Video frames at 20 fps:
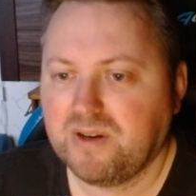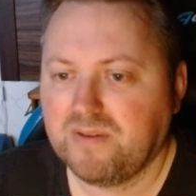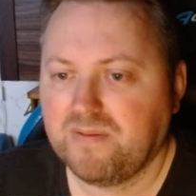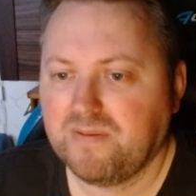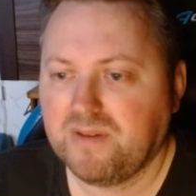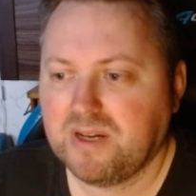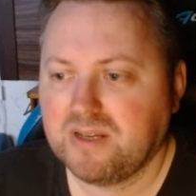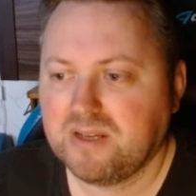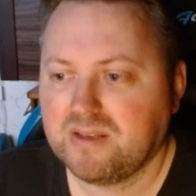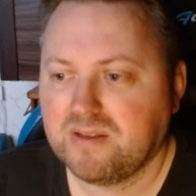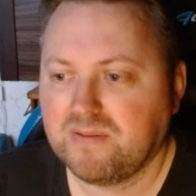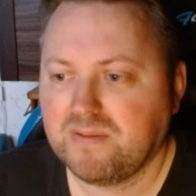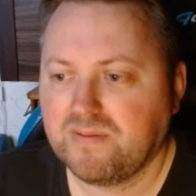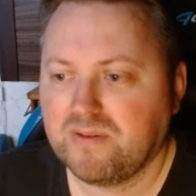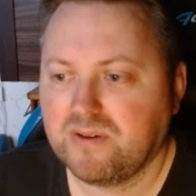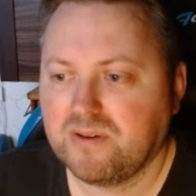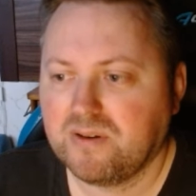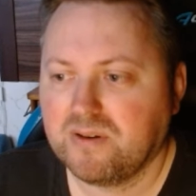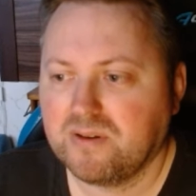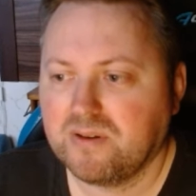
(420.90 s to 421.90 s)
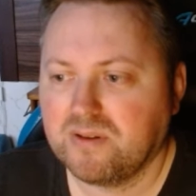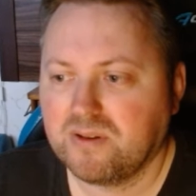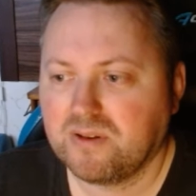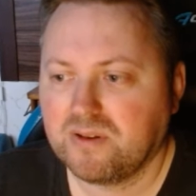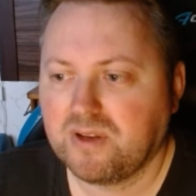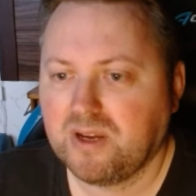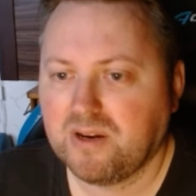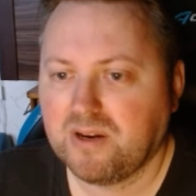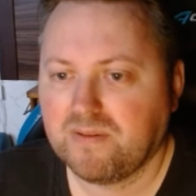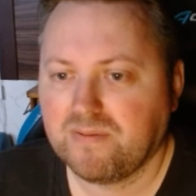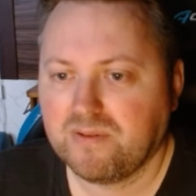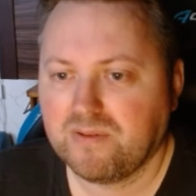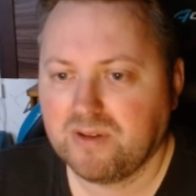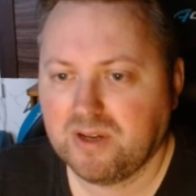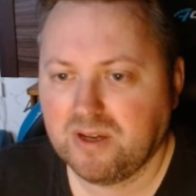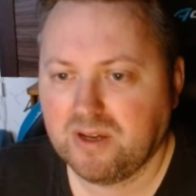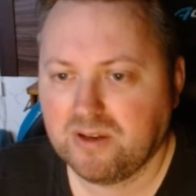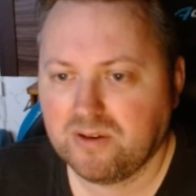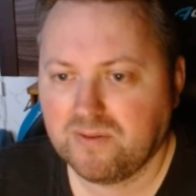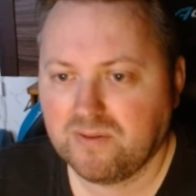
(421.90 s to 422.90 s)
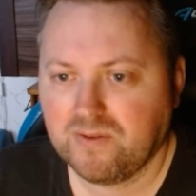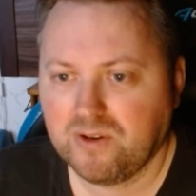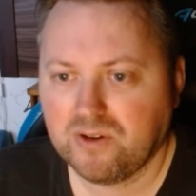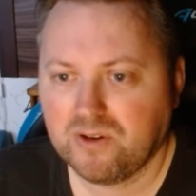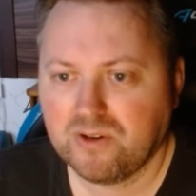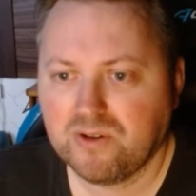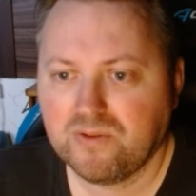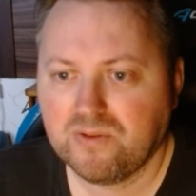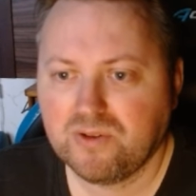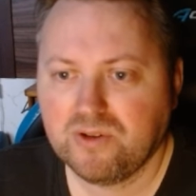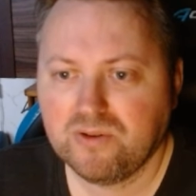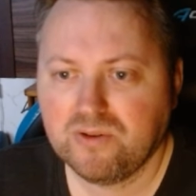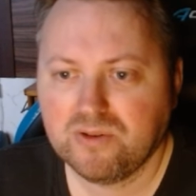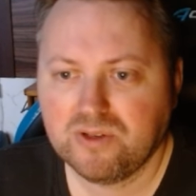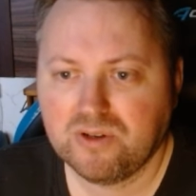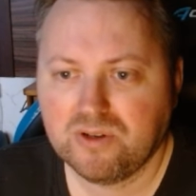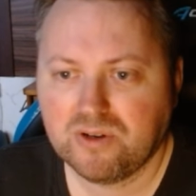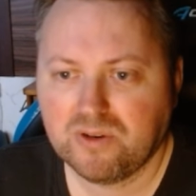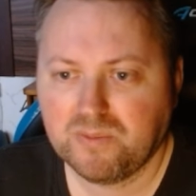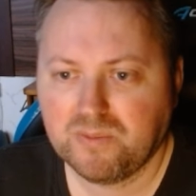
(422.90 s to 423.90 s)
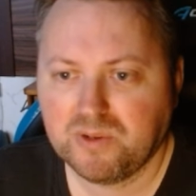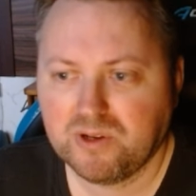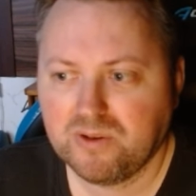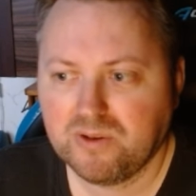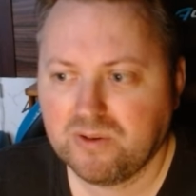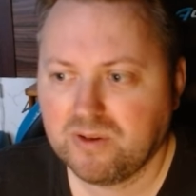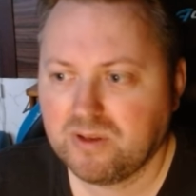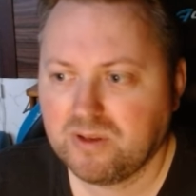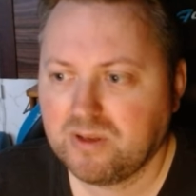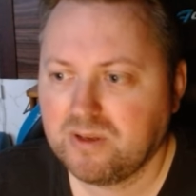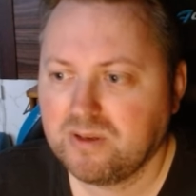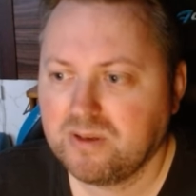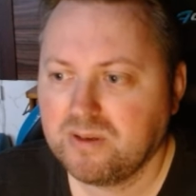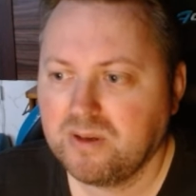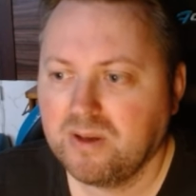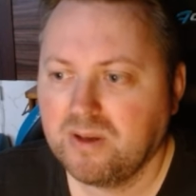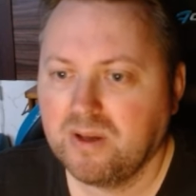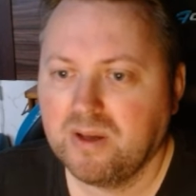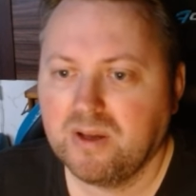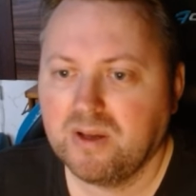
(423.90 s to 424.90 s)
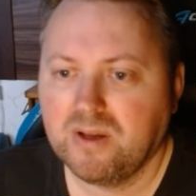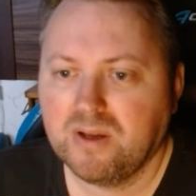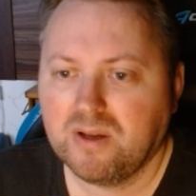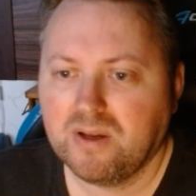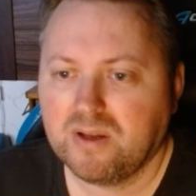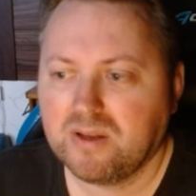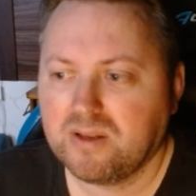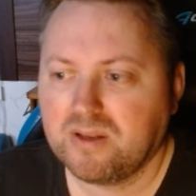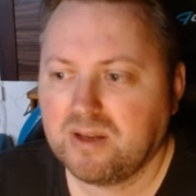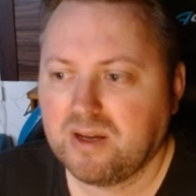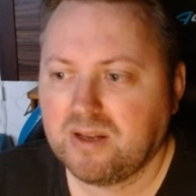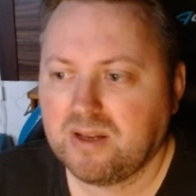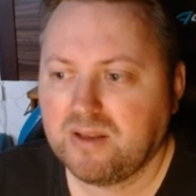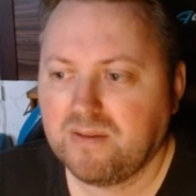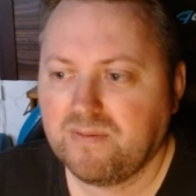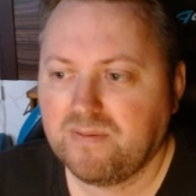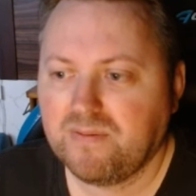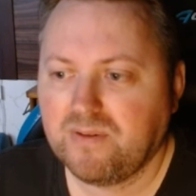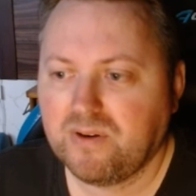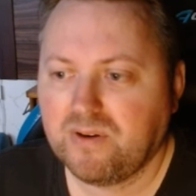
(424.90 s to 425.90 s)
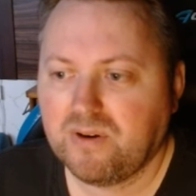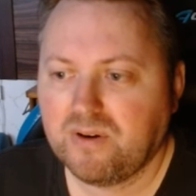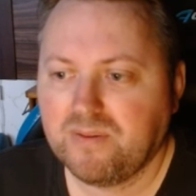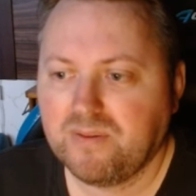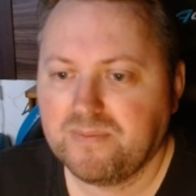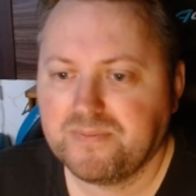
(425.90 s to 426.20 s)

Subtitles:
fast if you're not careful, yeah, if you don't use your opportunities. Knight e4,